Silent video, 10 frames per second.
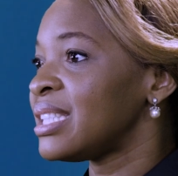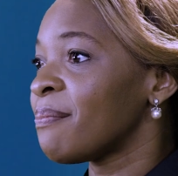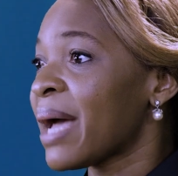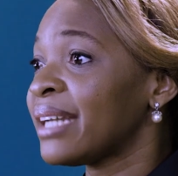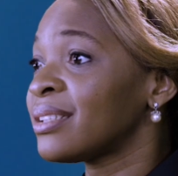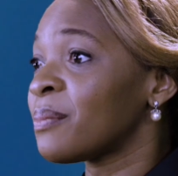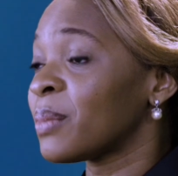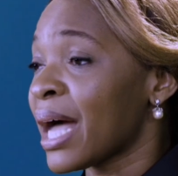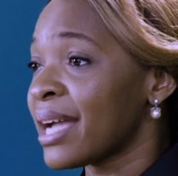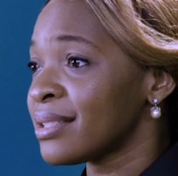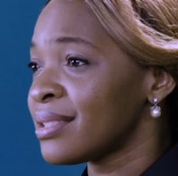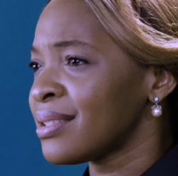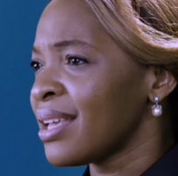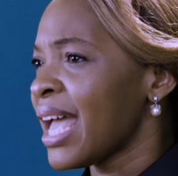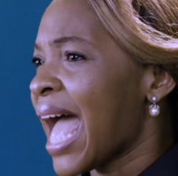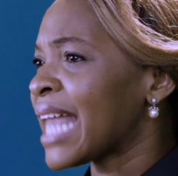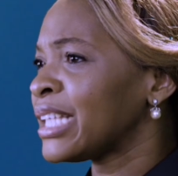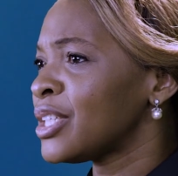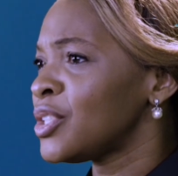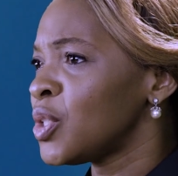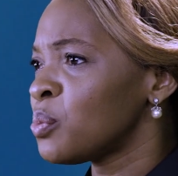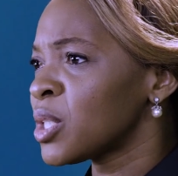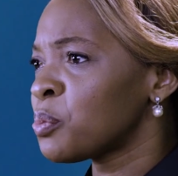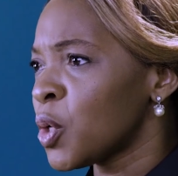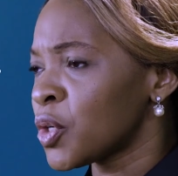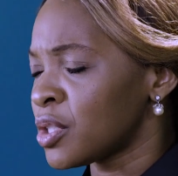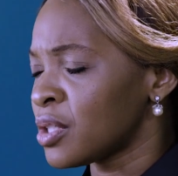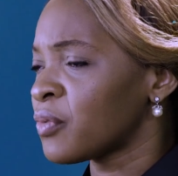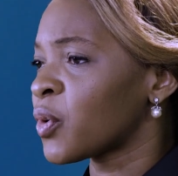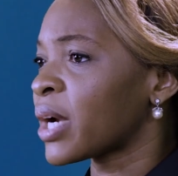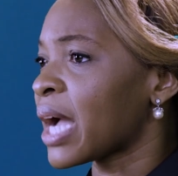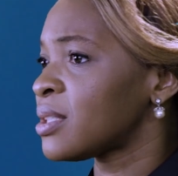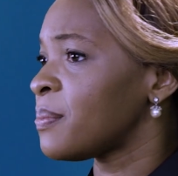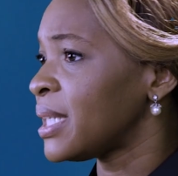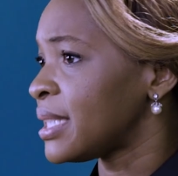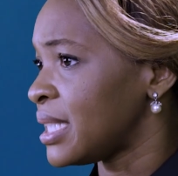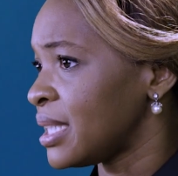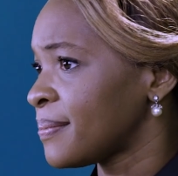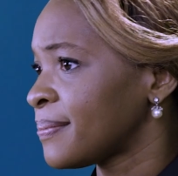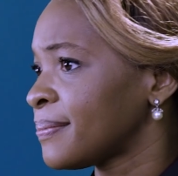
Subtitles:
demand compliance and consumers push for accountability,